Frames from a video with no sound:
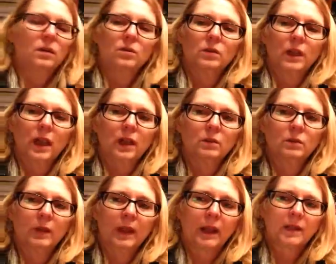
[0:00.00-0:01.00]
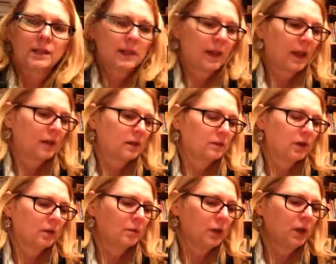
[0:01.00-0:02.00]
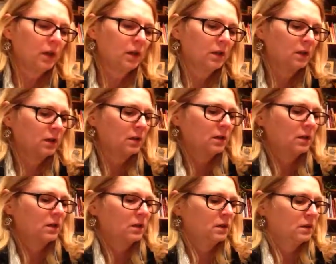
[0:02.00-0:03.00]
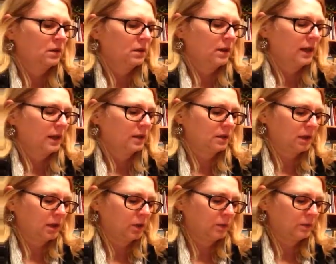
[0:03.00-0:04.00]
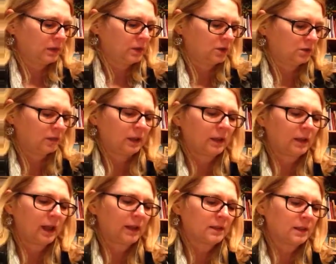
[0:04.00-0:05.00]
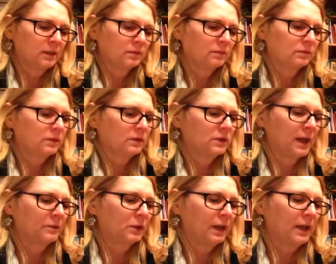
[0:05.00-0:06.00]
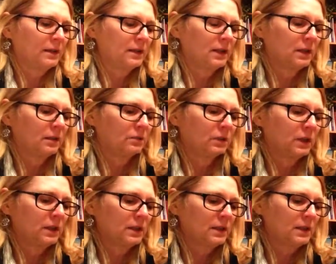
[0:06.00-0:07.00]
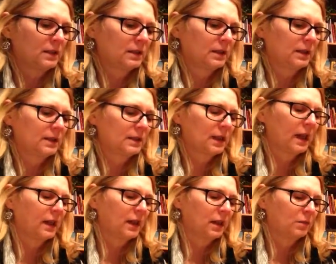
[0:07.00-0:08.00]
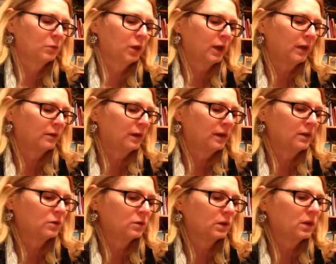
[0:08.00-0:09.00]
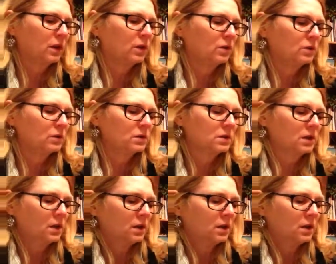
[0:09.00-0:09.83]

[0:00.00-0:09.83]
Okay, well that is the end of our book, and I hope that you really liked it. Chapter 18 was exciting and brought everything to a close.